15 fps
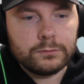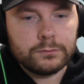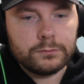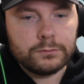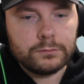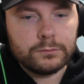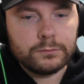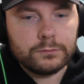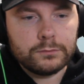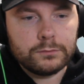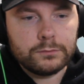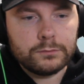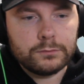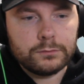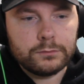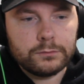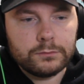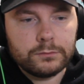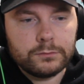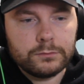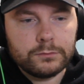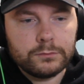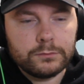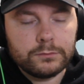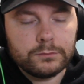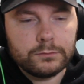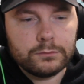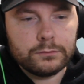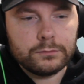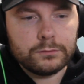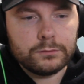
(not speaking)